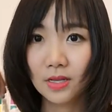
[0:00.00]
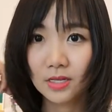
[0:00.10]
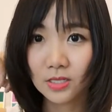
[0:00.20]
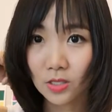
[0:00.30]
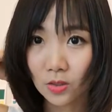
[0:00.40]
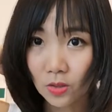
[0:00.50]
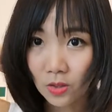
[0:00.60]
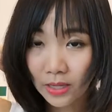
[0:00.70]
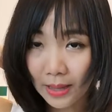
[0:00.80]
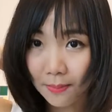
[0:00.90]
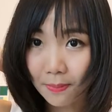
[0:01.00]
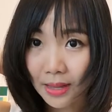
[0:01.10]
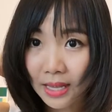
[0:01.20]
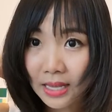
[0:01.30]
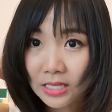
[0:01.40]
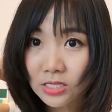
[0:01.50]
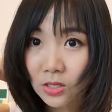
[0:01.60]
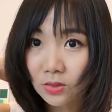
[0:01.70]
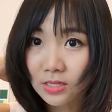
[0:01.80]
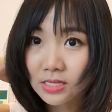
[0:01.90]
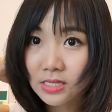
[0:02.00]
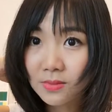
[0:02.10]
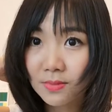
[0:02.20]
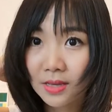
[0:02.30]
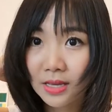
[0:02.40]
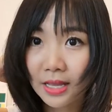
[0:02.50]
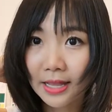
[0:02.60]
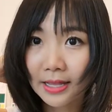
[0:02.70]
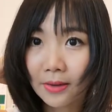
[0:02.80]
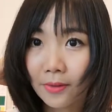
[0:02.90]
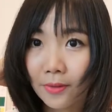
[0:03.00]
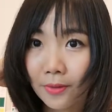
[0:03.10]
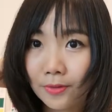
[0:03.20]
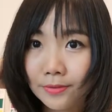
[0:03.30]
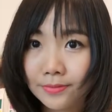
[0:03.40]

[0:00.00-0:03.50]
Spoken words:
So look at me. So this is me in gold,